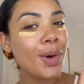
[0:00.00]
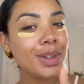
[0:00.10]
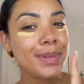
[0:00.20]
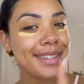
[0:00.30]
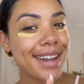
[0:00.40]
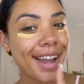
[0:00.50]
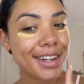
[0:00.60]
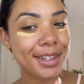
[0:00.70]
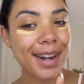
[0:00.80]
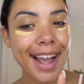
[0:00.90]
which was not
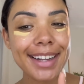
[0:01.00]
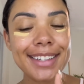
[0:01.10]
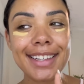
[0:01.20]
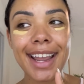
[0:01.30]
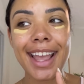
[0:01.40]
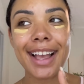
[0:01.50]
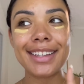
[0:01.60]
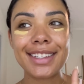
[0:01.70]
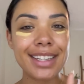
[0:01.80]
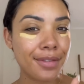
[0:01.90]
correct,
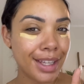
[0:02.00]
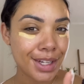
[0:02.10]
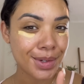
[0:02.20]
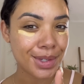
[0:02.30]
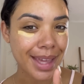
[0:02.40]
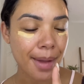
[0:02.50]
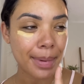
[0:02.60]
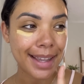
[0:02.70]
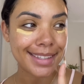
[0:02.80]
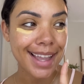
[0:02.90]
and definitely don't do that
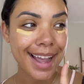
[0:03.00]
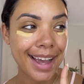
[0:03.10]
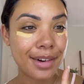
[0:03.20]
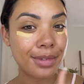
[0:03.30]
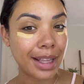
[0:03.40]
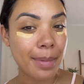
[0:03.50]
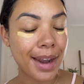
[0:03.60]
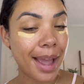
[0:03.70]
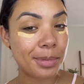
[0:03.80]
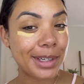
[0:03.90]
because I had really bad
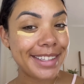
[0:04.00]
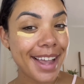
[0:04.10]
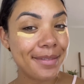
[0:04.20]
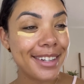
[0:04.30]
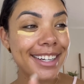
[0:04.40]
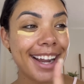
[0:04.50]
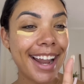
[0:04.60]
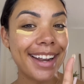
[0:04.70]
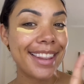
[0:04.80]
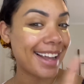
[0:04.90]
hemorrhoids after,
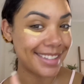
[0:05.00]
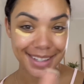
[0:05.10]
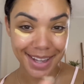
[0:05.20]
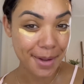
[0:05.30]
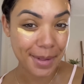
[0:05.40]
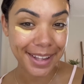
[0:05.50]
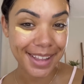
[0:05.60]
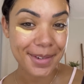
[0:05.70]
and that's completely